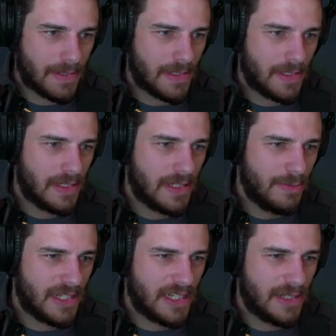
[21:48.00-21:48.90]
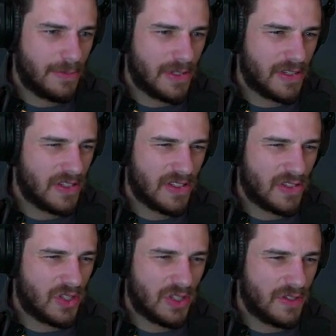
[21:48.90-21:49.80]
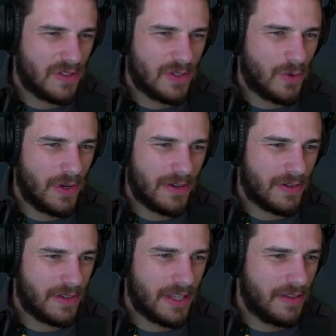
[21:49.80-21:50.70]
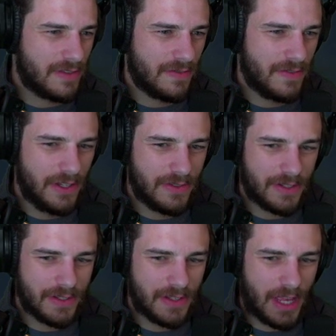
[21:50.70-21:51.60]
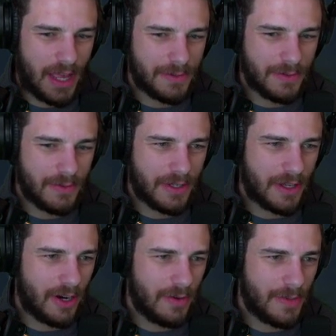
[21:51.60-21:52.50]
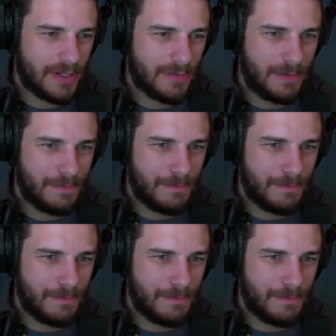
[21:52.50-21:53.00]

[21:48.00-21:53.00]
Sometimes Twitter gifs and videos are just absolute garbage, man.